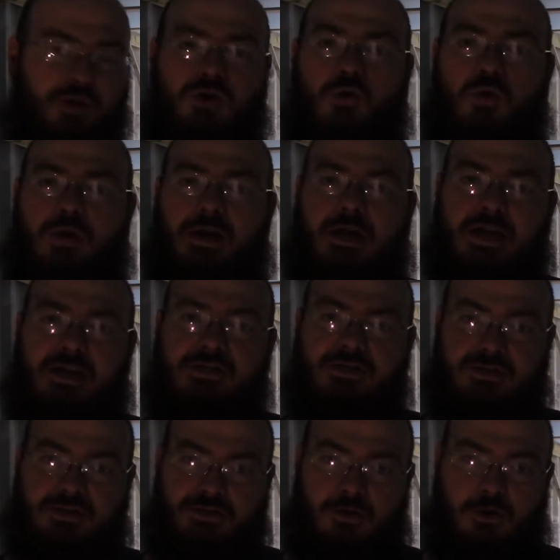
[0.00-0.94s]

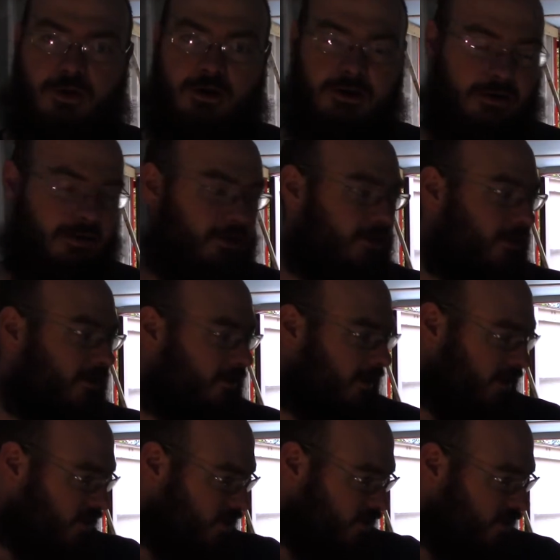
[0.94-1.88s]
corrugations are.
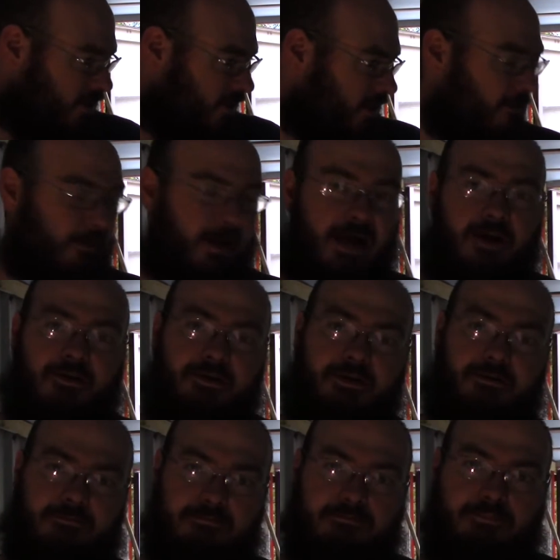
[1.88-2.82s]
I can just cut them out,
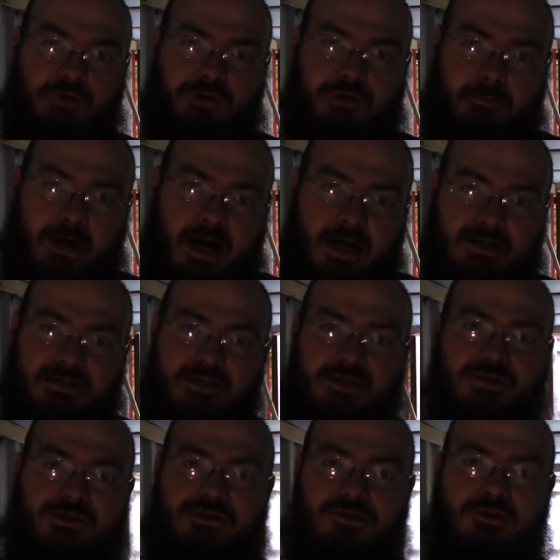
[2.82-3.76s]
put the box
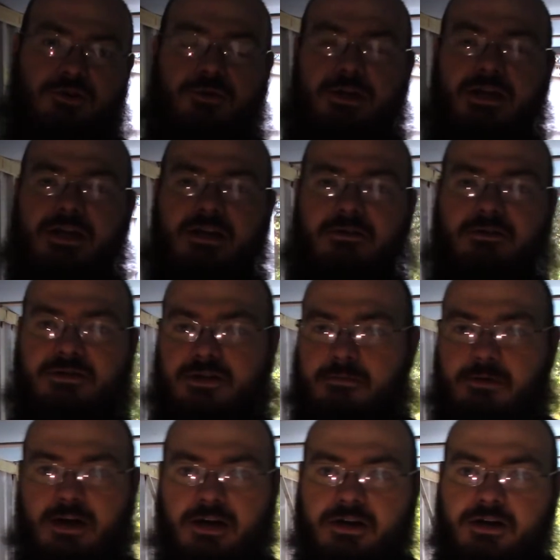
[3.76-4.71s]
in, screw it in, because I'm
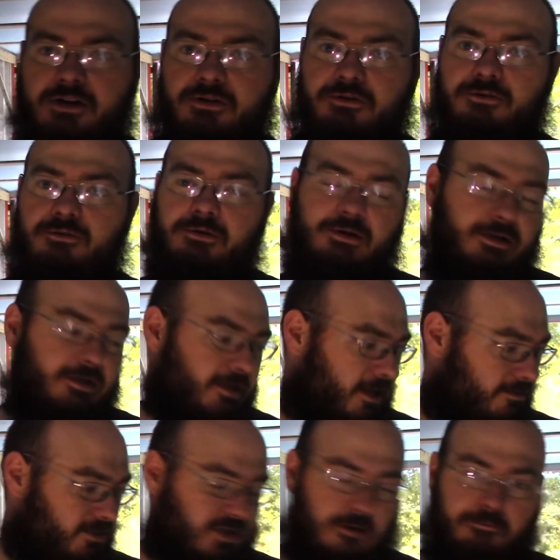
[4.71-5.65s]

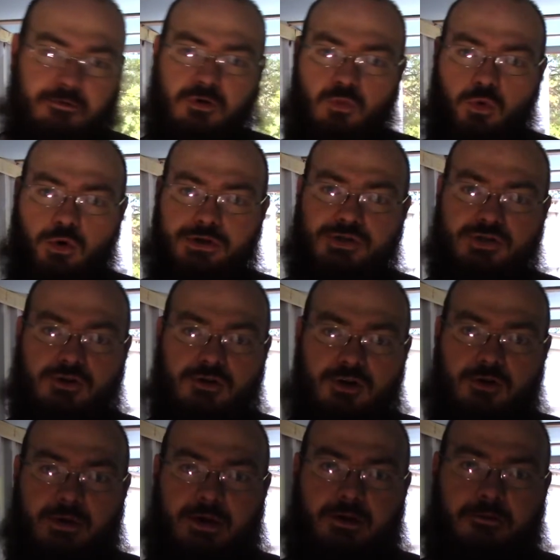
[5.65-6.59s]
just going to put 1
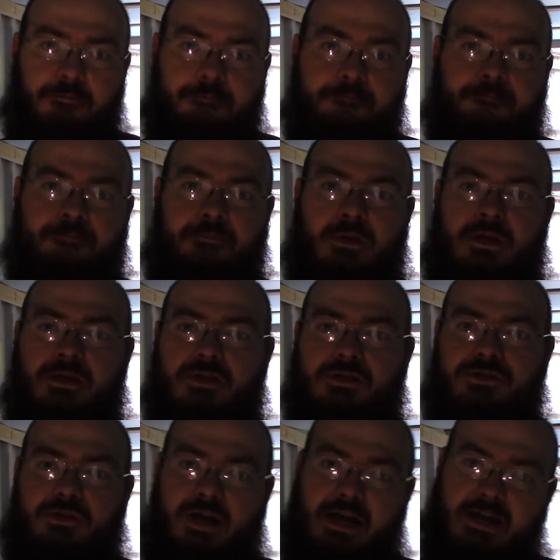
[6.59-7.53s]
screw in them
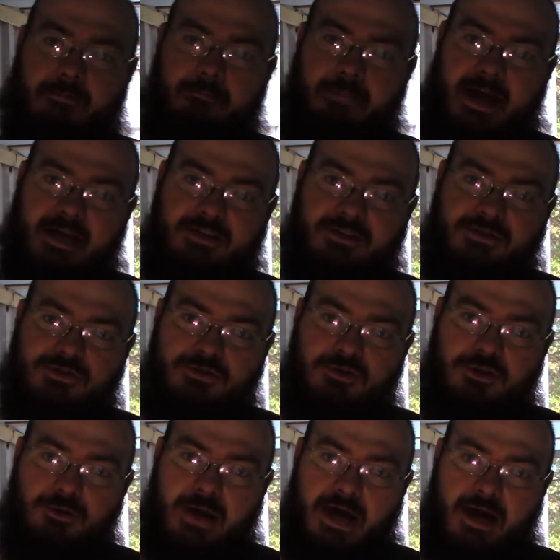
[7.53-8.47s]
so that I can back the
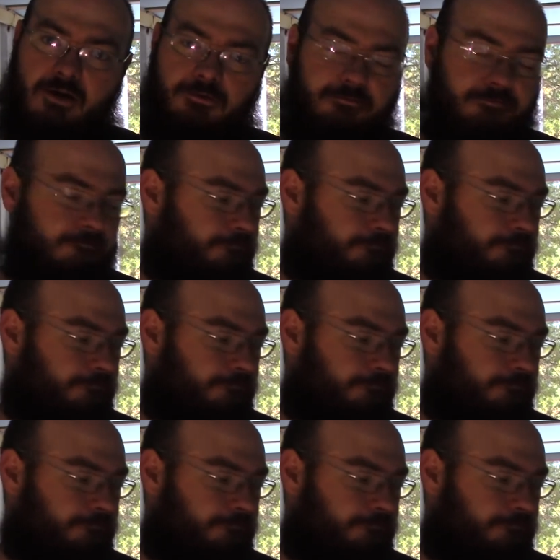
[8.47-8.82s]
screw out,